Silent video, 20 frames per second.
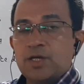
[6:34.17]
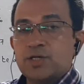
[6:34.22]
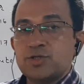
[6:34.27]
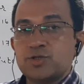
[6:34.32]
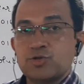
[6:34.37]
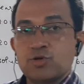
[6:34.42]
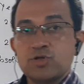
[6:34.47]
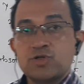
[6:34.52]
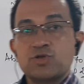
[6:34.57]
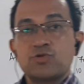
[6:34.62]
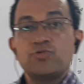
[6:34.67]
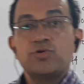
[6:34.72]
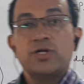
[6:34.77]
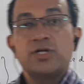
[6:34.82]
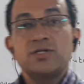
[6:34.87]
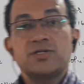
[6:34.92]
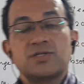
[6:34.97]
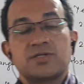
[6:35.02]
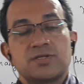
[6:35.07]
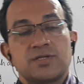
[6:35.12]
So
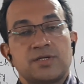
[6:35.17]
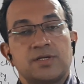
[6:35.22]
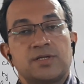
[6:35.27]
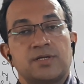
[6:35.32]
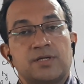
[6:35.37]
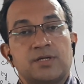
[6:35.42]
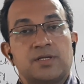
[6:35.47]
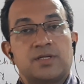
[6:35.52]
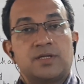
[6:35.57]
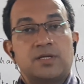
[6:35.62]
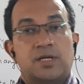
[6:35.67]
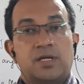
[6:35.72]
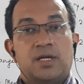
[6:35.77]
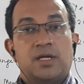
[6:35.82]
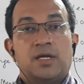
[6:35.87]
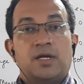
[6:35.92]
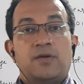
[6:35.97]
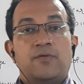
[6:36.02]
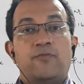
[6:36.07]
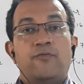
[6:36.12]
students,
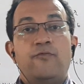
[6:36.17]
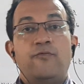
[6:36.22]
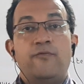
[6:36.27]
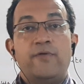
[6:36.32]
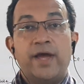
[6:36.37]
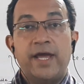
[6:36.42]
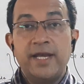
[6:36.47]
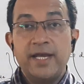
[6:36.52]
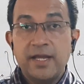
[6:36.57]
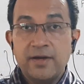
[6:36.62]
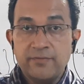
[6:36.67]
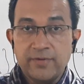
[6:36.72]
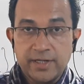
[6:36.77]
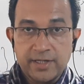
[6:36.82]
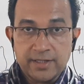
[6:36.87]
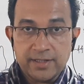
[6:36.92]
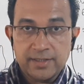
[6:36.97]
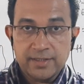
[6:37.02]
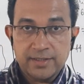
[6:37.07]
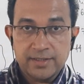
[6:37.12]

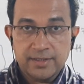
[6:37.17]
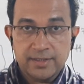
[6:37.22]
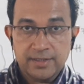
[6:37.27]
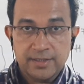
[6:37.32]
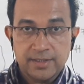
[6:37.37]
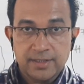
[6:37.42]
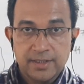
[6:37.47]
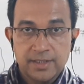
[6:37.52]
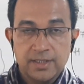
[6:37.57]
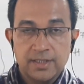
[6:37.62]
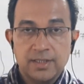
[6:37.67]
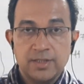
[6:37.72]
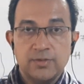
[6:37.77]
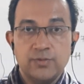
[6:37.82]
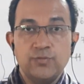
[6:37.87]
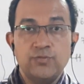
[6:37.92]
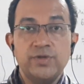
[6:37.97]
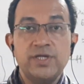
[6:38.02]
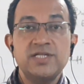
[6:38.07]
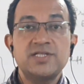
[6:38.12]
whenever
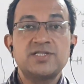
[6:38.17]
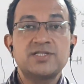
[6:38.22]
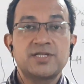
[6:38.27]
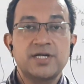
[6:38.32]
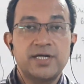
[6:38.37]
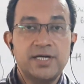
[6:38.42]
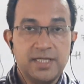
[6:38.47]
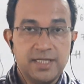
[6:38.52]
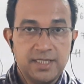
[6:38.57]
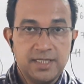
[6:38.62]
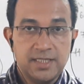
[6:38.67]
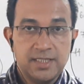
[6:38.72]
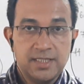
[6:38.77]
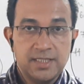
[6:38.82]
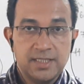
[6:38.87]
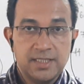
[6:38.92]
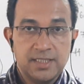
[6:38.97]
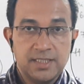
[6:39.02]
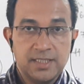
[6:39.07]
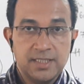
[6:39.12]
we study
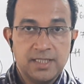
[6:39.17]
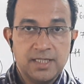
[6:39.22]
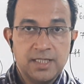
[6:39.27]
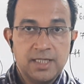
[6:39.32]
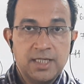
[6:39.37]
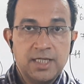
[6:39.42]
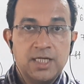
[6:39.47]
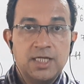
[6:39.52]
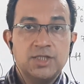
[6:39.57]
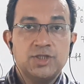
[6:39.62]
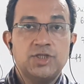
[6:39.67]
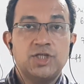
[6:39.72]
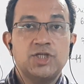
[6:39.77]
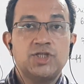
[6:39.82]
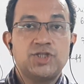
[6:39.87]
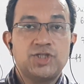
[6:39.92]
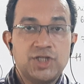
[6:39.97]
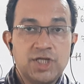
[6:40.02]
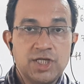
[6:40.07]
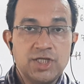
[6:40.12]

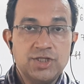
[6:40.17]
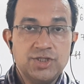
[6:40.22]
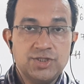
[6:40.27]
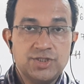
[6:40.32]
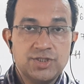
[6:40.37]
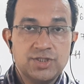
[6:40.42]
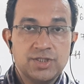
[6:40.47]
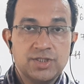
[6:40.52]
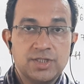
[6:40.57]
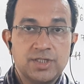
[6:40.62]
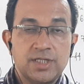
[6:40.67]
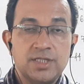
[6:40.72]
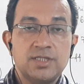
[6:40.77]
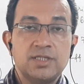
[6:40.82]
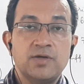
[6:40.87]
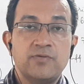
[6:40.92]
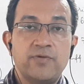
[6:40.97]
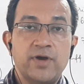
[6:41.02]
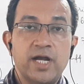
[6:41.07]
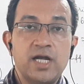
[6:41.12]
the change in
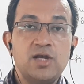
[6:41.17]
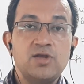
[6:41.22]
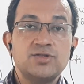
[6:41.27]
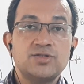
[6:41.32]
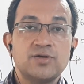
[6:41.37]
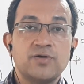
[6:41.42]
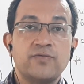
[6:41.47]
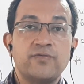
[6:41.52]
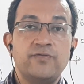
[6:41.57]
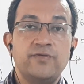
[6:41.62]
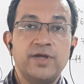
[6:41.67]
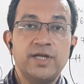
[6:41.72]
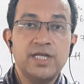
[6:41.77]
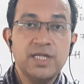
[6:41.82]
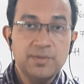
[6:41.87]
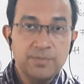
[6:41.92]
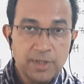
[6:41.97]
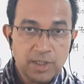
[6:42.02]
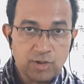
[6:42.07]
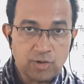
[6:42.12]
the values of
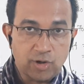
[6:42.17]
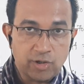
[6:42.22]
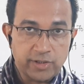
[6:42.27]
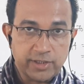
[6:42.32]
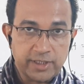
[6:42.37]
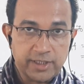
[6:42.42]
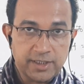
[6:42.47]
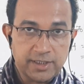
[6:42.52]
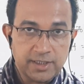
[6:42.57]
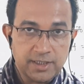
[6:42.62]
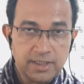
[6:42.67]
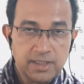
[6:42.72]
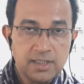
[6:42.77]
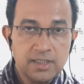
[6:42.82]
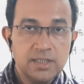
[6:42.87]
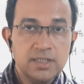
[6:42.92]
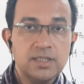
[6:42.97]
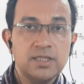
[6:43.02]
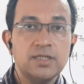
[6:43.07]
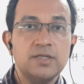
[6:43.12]
variable quantity,
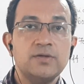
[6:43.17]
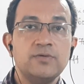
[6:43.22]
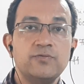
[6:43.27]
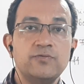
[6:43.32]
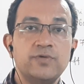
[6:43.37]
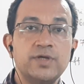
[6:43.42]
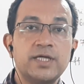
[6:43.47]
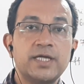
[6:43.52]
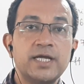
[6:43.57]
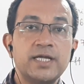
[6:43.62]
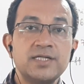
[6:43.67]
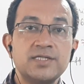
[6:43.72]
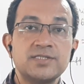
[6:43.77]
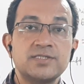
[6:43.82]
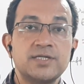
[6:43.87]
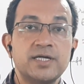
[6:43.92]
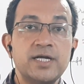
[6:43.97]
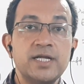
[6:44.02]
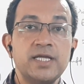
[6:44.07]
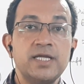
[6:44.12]
we can
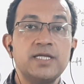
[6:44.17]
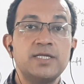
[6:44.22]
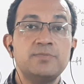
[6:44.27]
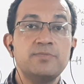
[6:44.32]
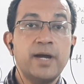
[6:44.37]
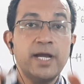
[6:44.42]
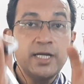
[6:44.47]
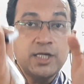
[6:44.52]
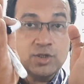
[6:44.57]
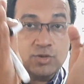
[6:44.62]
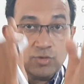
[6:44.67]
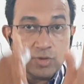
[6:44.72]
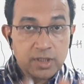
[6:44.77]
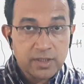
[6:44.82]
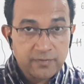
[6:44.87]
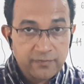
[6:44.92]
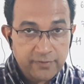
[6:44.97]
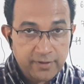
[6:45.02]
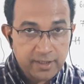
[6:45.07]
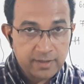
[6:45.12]
study by 2
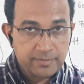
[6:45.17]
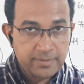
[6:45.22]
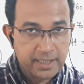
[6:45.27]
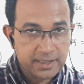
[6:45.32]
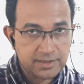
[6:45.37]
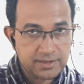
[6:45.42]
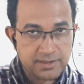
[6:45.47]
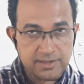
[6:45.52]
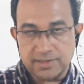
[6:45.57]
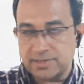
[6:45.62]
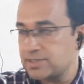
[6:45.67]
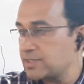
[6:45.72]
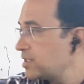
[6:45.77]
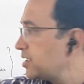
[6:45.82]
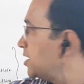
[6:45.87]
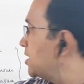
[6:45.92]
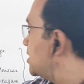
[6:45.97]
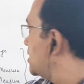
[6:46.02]
different methods.